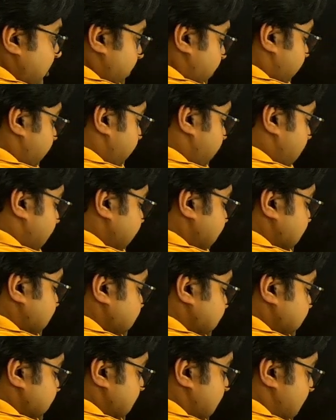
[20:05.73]

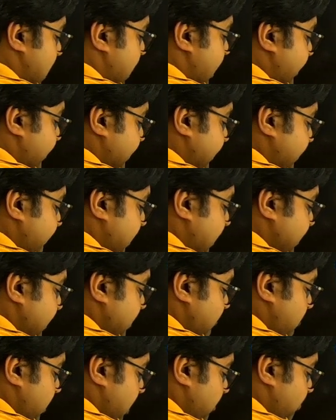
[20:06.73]
minus r
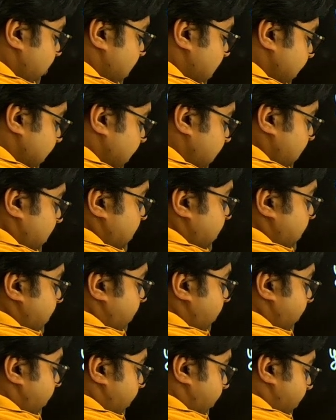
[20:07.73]
divided by pi
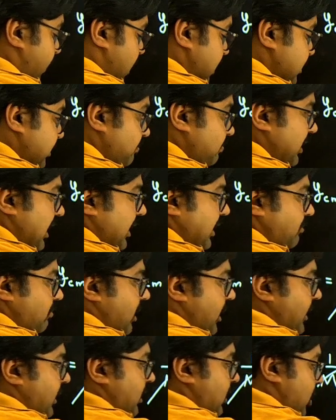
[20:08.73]
multiplied
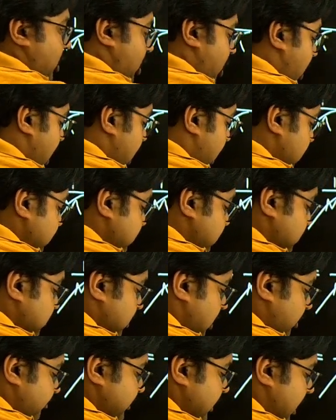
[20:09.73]
by cos
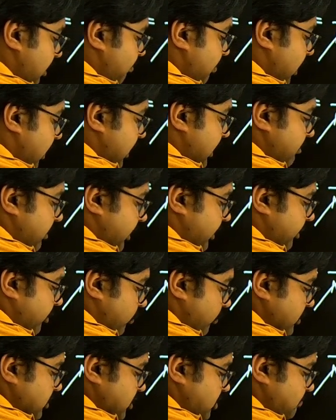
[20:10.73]
of the upper limit,
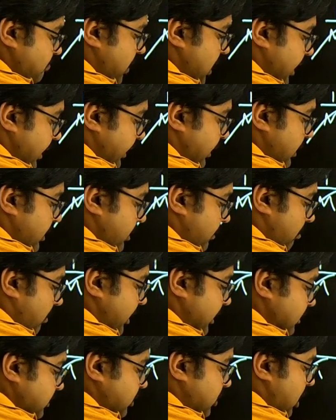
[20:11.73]
which is pi,
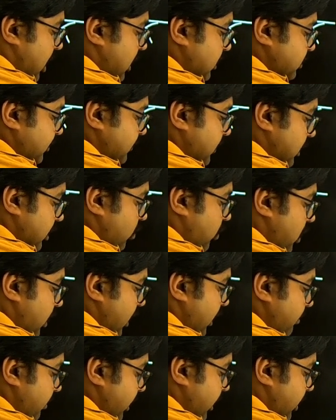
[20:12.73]
minus cos of the lower
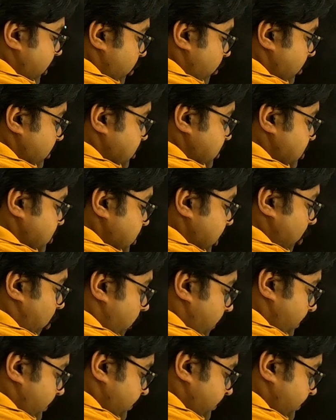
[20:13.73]
limit, which is 0.